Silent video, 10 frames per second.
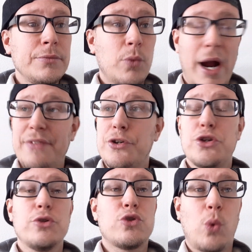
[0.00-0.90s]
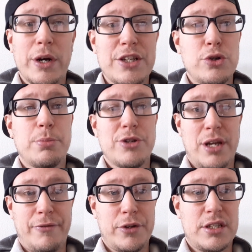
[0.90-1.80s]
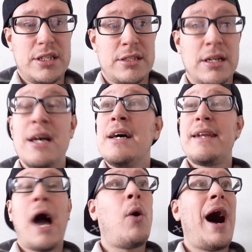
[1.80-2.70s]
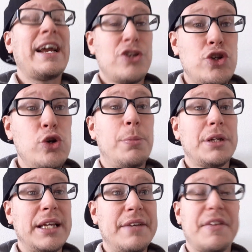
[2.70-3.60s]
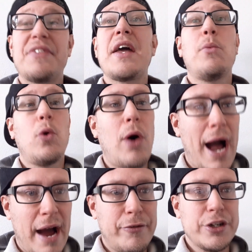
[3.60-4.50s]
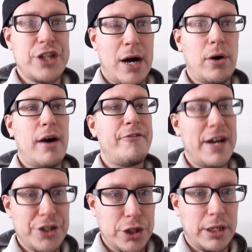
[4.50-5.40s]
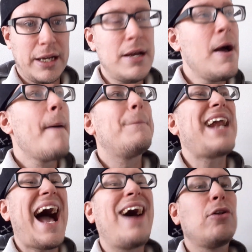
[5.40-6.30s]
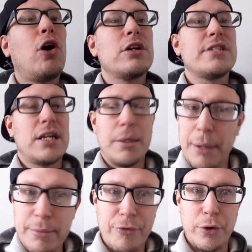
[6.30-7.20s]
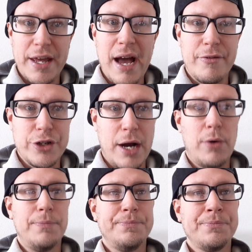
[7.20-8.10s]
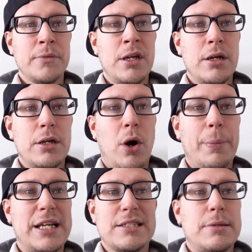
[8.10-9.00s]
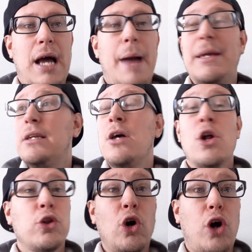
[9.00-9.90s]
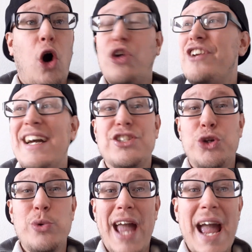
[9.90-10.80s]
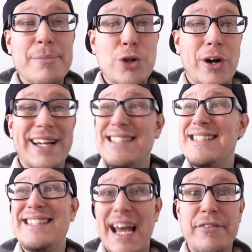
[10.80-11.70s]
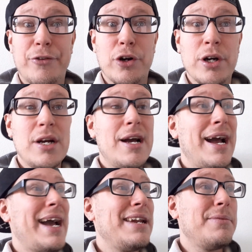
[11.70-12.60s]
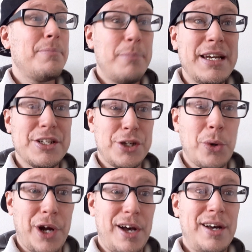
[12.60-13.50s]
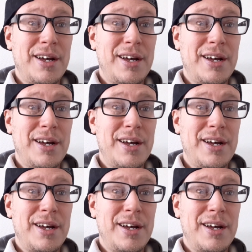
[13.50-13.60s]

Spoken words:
Right? They're shooting 22% for the season. Now, I do believe that they will average out eventually. But how long is it going to be before they average out? You know, because, I mean, look, our next two games are against Denver and Minnesota.